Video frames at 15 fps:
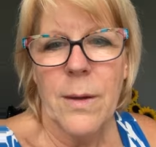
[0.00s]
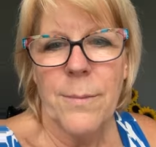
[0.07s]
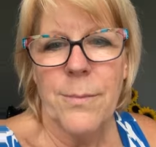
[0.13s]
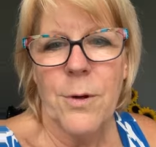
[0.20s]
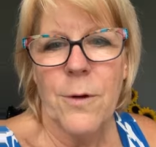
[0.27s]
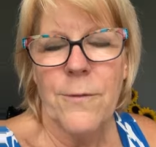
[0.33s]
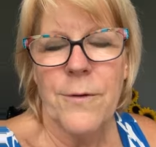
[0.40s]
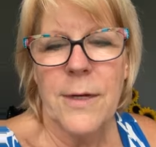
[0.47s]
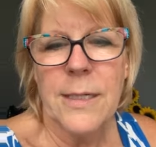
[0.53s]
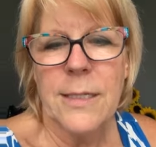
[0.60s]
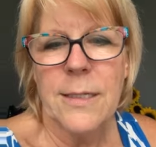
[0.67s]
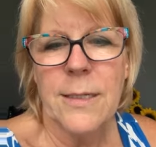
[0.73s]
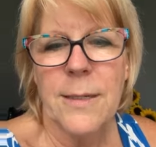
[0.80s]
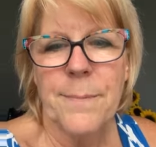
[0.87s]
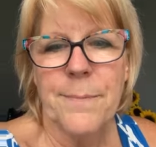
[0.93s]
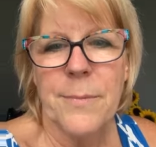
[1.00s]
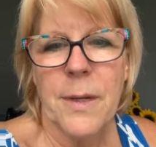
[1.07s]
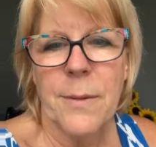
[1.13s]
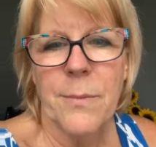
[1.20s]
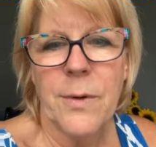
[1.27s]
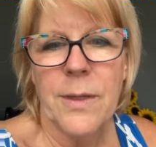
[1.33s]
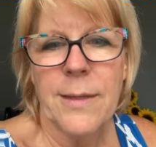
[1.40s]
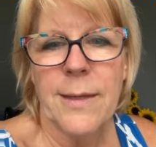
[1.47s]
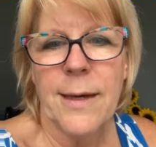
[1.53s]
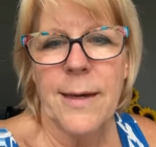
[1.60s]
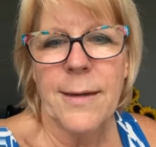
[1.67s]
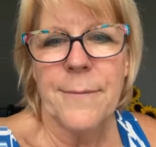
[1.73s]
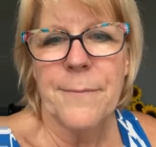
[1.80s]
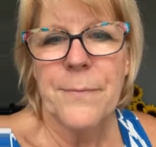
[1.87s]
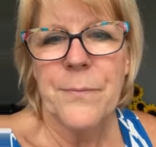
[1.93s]
Perfect. Yep, I'm with
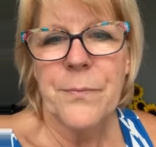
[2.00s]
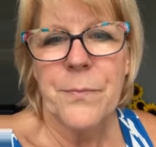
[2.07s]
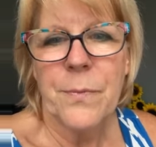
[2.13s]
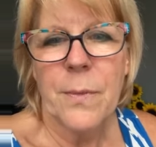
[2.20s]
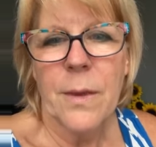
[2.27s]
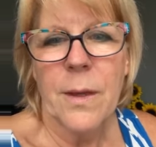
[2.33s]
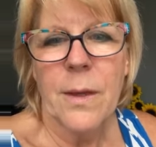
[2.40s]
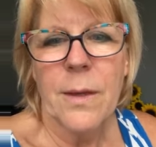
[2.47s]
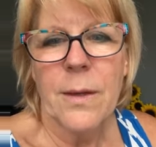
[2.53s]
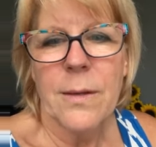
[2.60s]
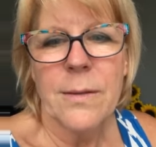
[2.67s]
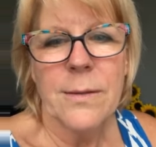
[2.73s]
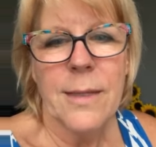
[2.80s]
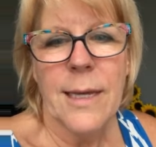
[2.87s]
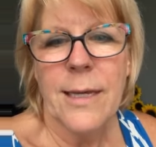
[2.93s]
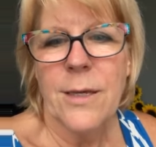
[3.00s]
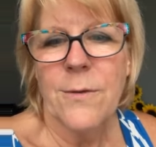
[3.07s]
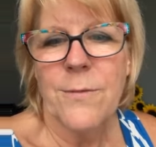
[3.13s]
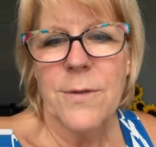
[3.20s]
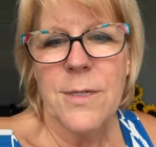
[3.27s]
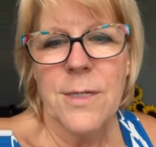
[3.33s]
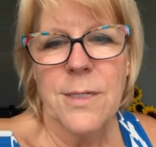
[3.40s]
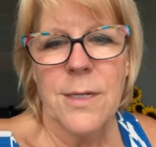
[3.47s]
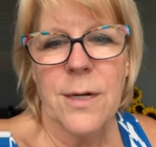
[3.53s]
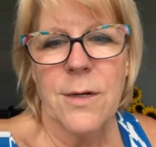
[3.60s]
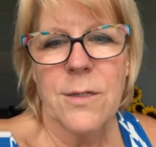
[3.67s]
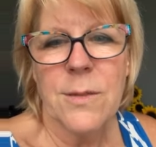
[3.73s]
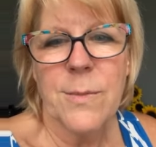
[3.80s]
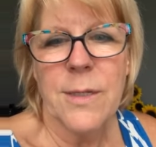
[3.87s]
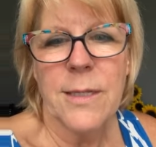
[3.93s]
you. Thank you for the
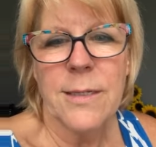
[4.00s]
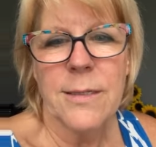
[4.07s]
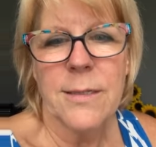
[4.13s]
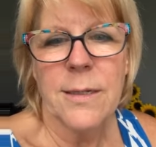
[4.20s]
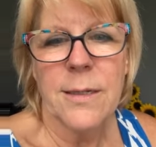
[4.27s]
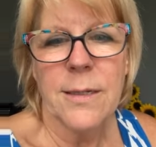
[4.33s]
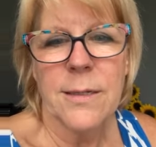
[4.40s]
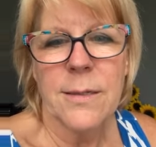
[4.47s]
stars, Melissa.